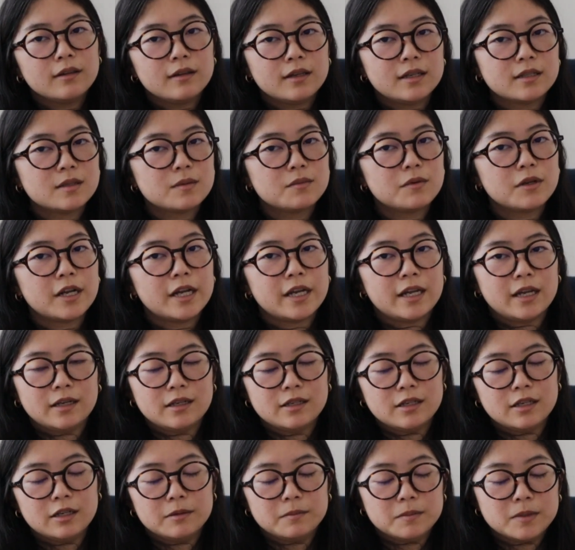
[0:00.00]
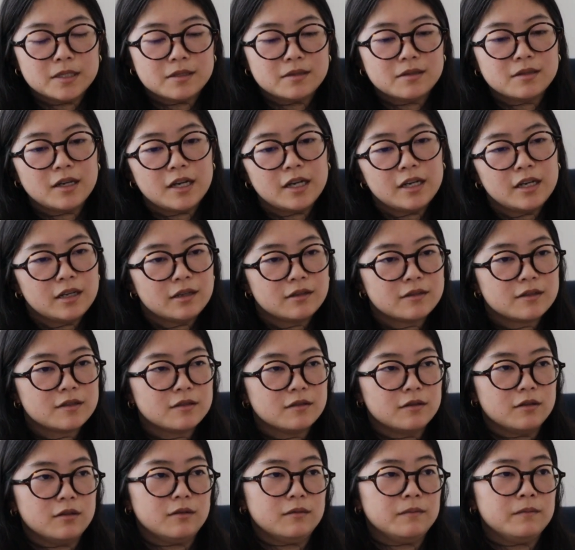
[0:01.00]
ended up deciding.
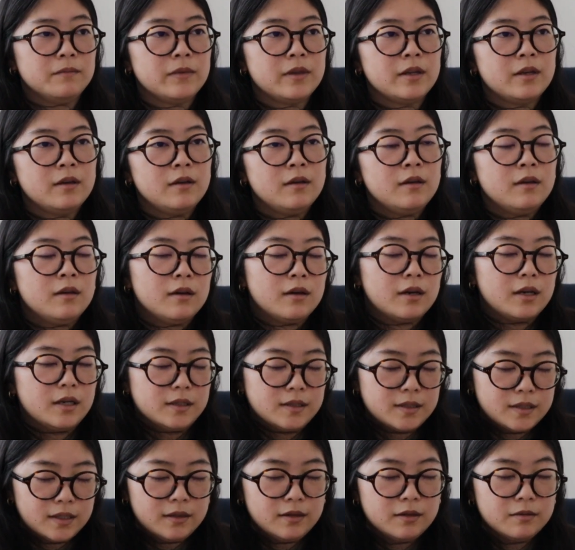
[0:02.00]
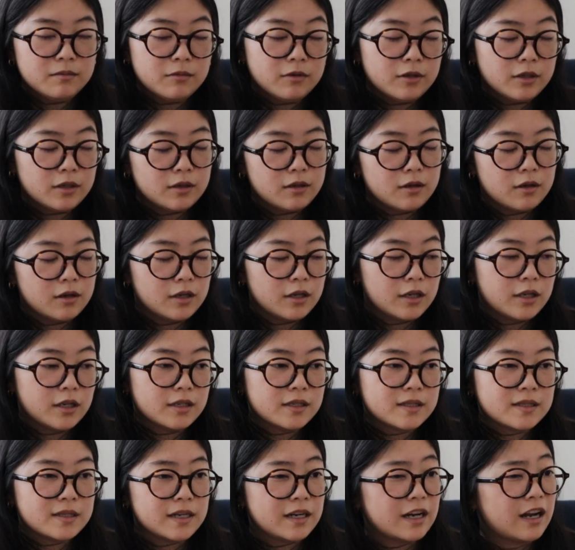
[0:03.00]
So I set the Willa
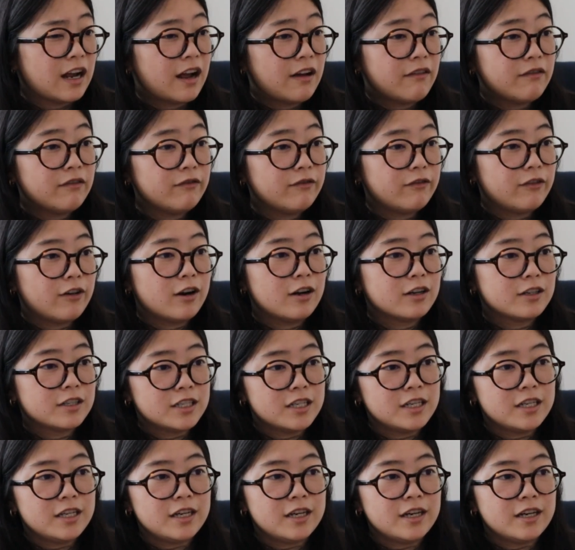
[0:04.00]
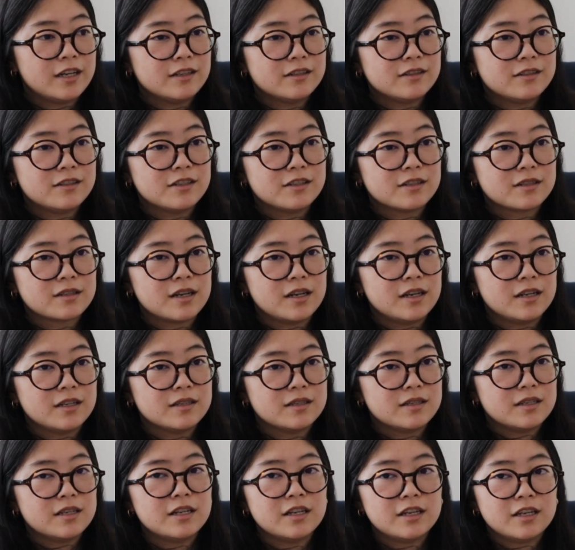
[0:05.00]
Cardigan aside. I haven't frogged it yet. It's just kind
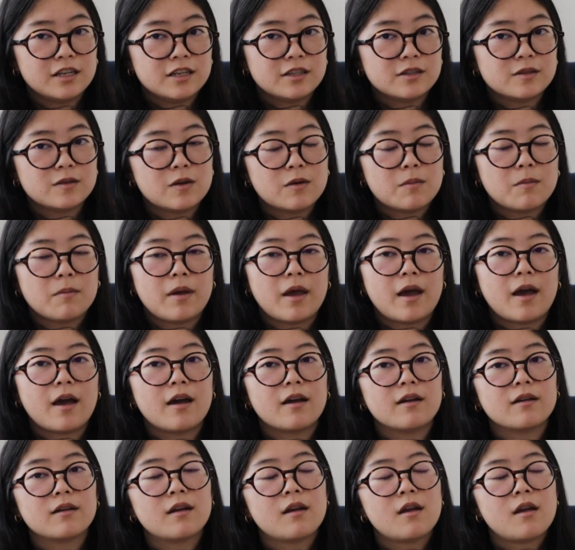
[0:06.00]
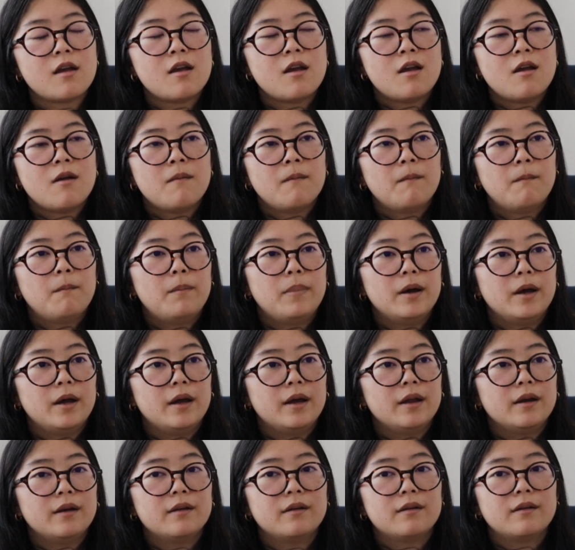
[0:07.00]
of sitting in its own bag,
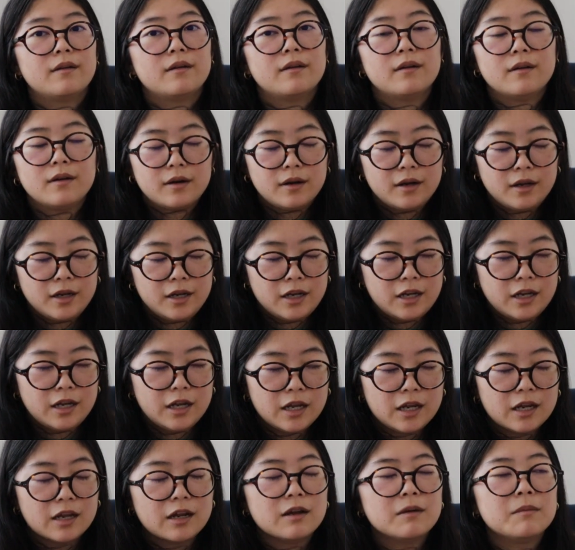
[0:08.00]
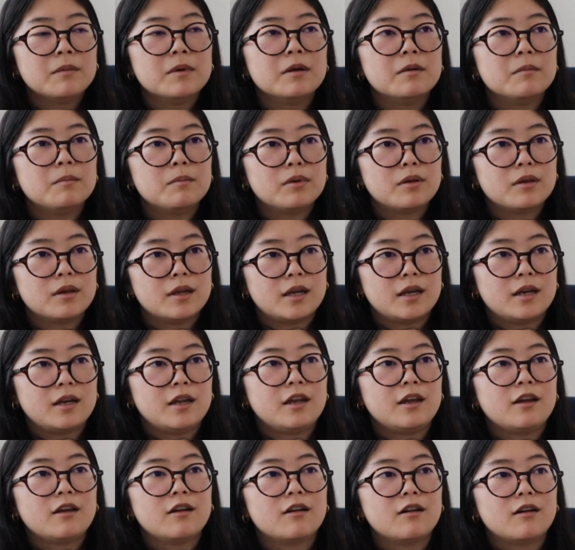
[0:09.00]
but I am
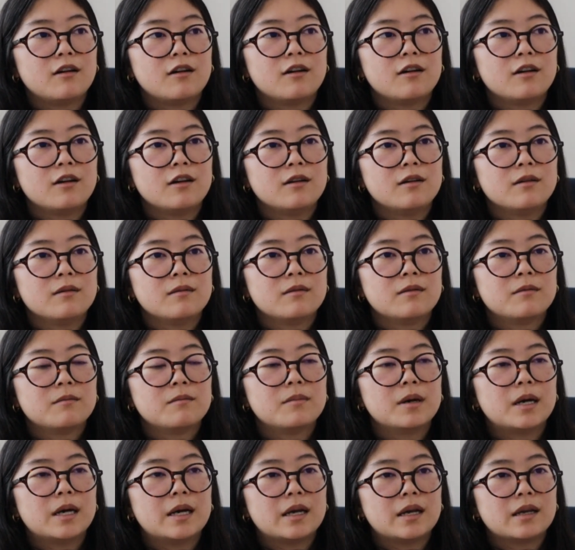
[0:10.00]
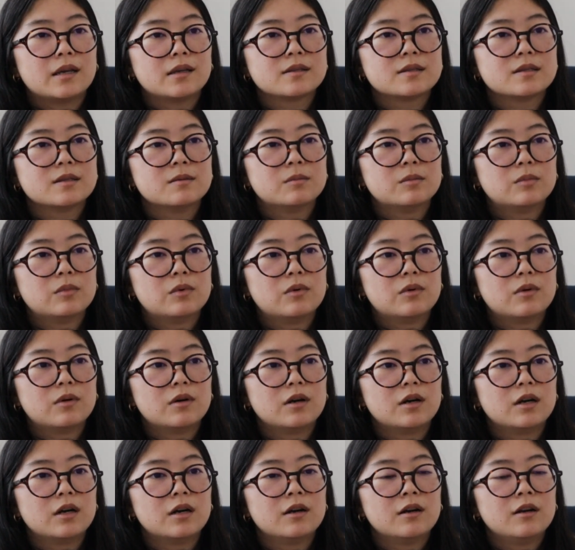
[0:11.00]
planning on buying some
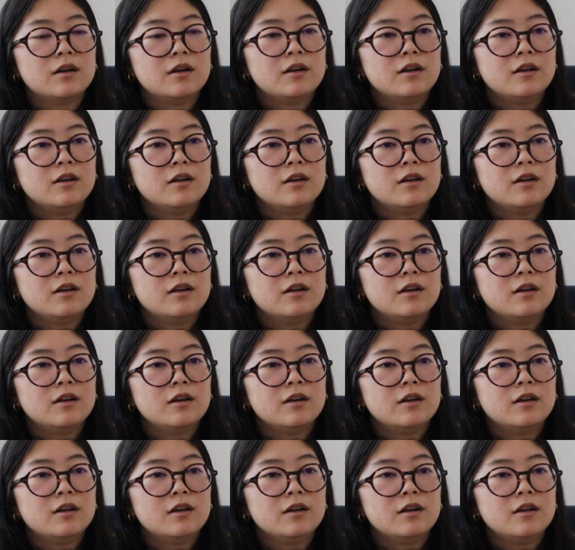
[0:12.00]
more